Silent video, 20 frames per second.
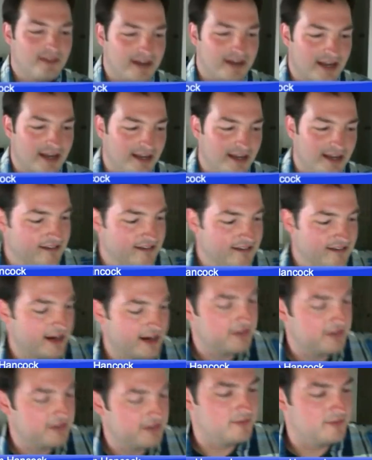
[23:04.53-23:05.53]
I did
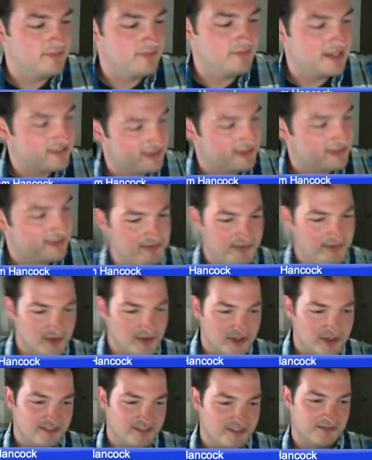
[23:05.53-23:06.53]
kind of a mix of
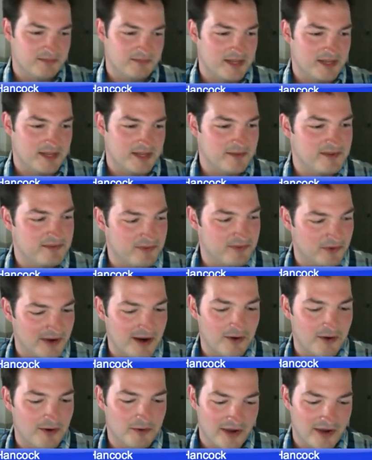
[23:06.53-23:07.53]
foodist and maybe four
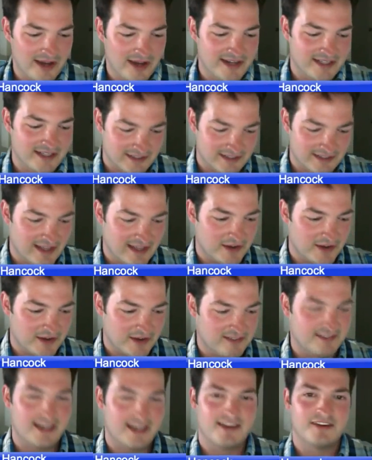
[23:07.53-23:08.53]
hour body, and that
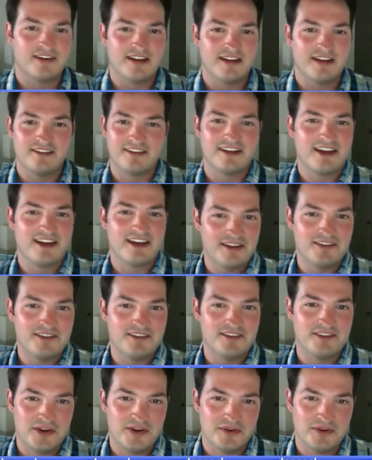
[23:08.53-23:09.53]
on Saturdays I kind
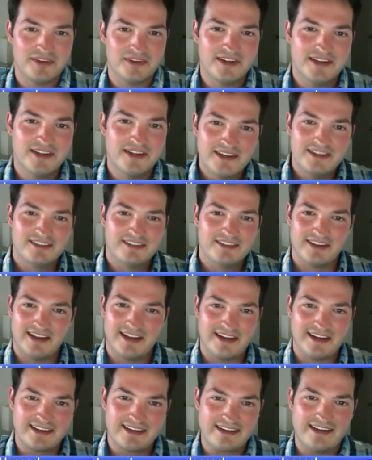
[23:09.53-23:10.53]
of don't
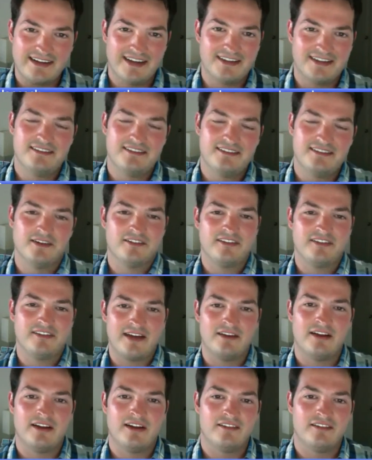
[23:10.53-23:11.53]
like I on
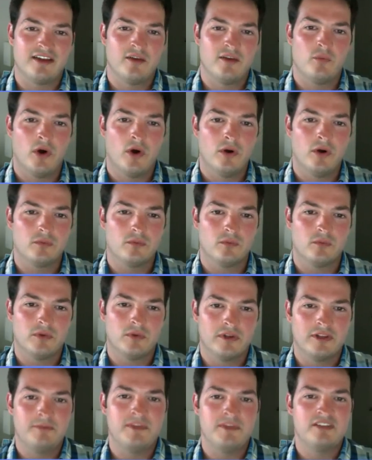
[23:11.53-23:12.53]
Saturdays I won't
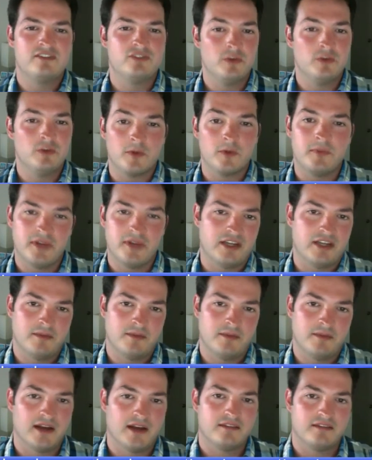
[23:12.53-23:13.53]
really be super picky
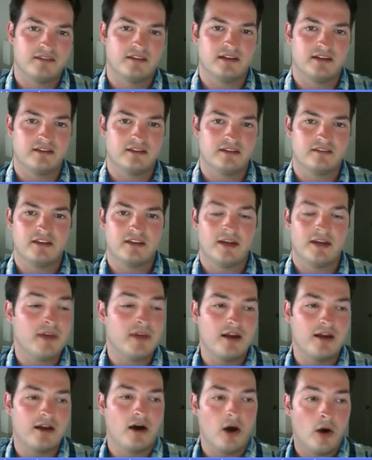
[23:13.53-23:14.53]
about things, and I'm
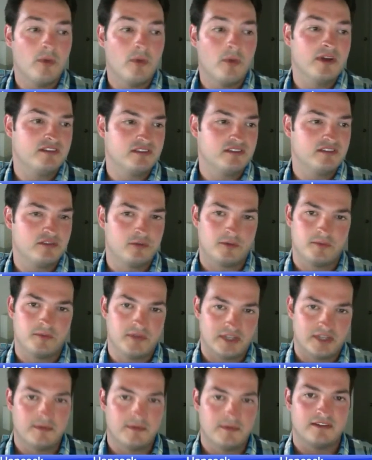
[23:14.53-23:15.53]
not always super
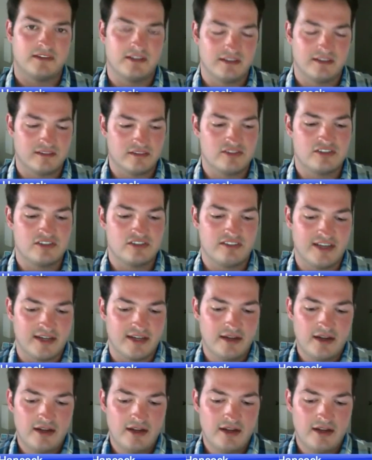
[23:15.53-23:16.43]
picky about things. It's just that